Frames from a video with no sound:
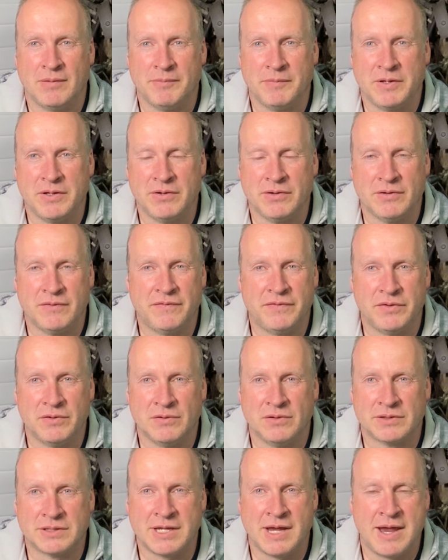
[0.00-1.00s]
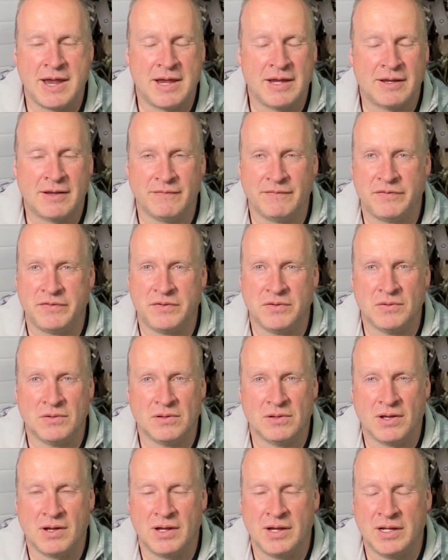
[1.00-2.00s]
your fuel tank and fuel
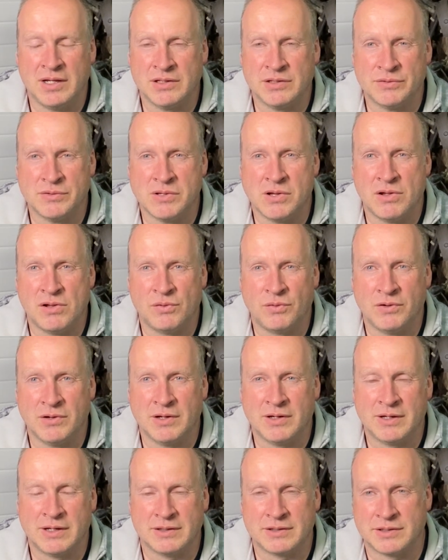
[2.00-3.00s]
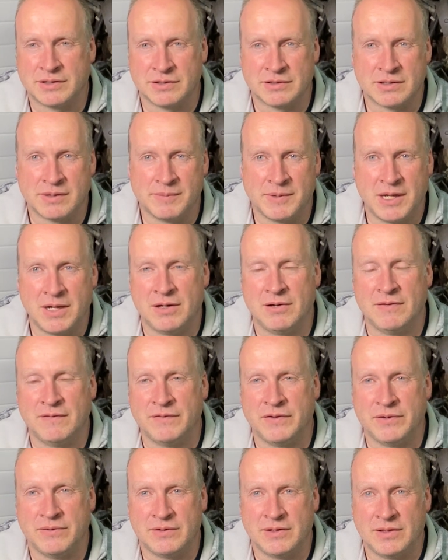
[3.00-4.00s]
lines will all work. It's just a matter of
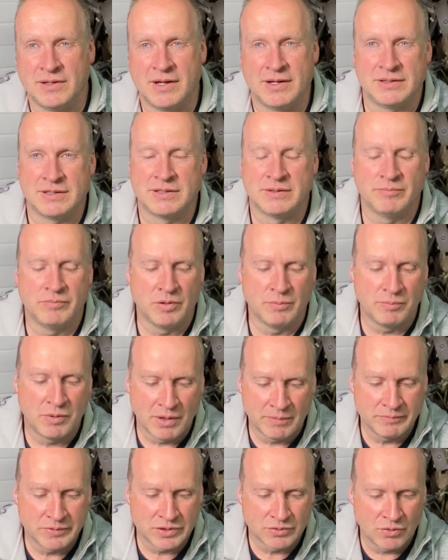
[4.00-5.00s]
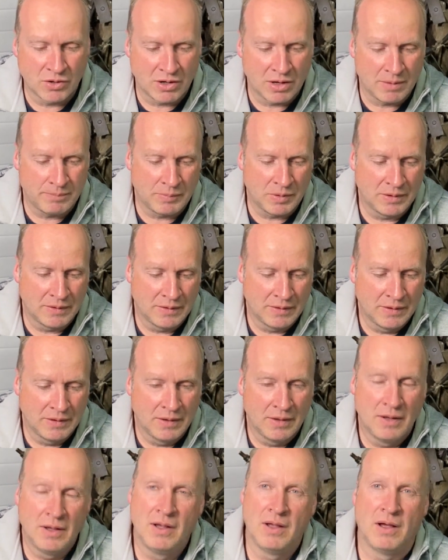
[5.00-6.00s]
doing that simple pump swap.
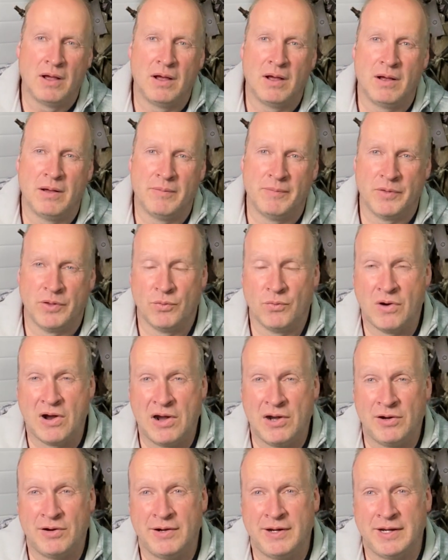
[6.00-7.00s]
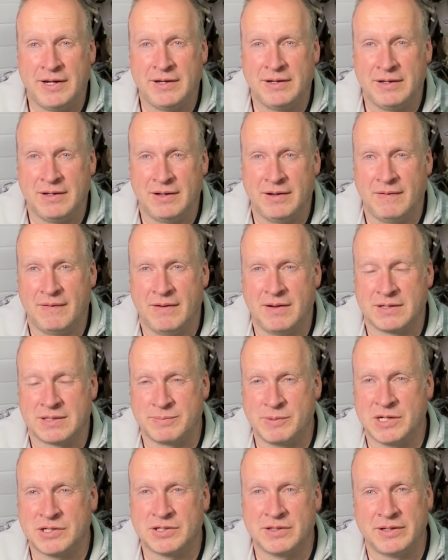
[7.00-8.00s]
The wiring,
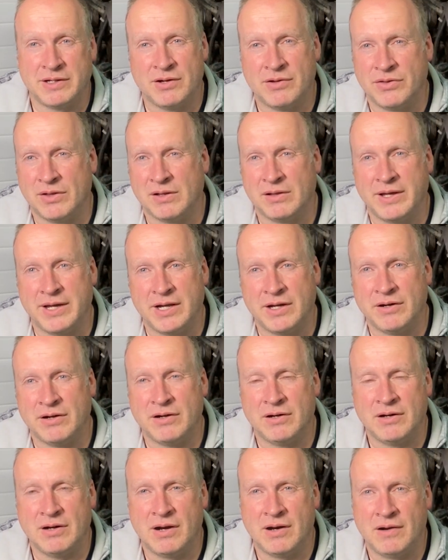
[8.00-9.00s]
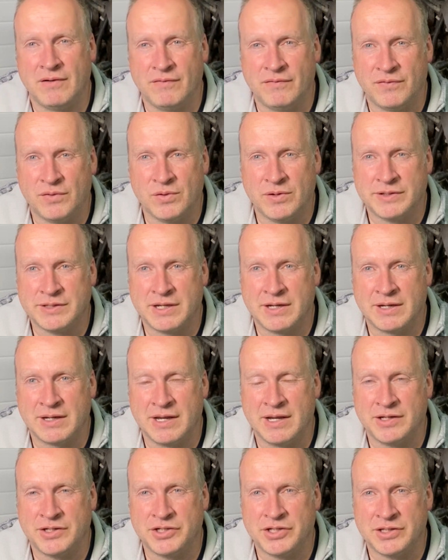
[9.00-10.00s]
especially on the later Vortec
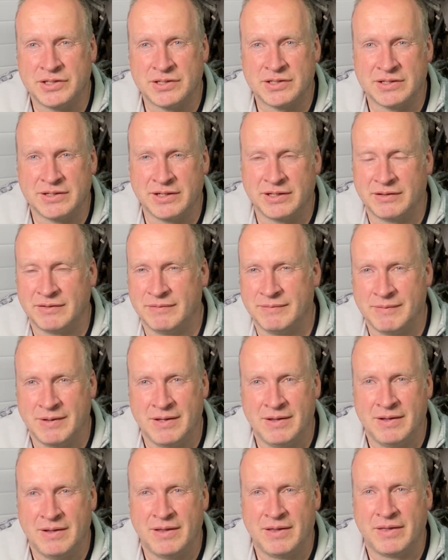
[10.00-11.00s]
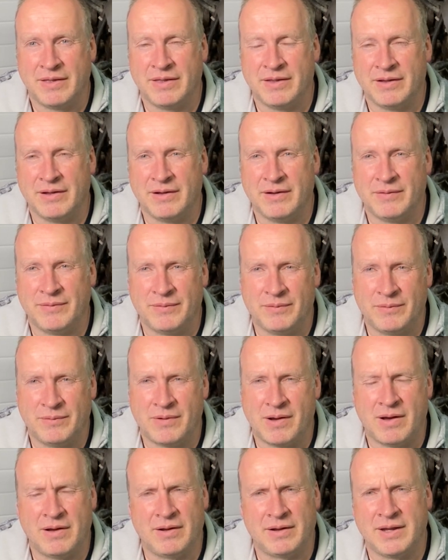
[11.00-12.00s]
engines, like I
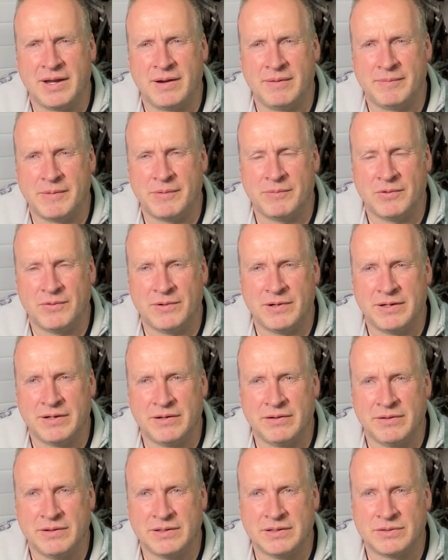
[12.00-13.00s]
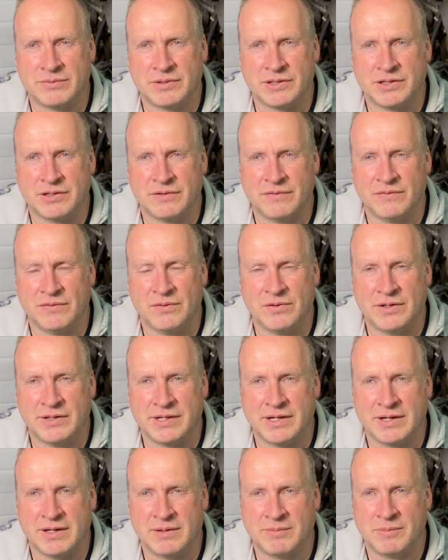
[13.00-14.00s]
can't remember what year they switched to
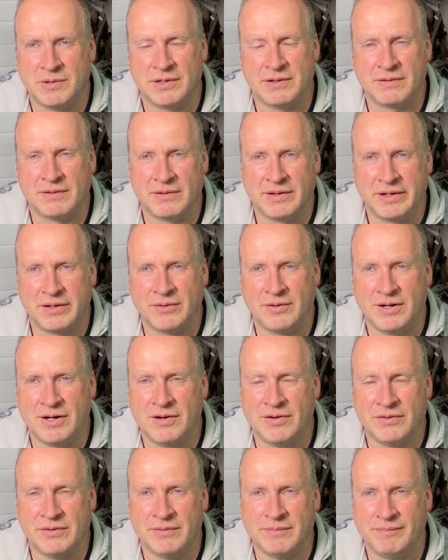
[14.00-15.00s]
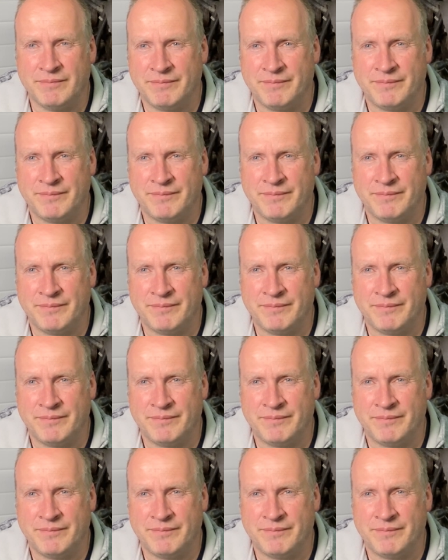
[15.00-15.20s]
Vortec, but like around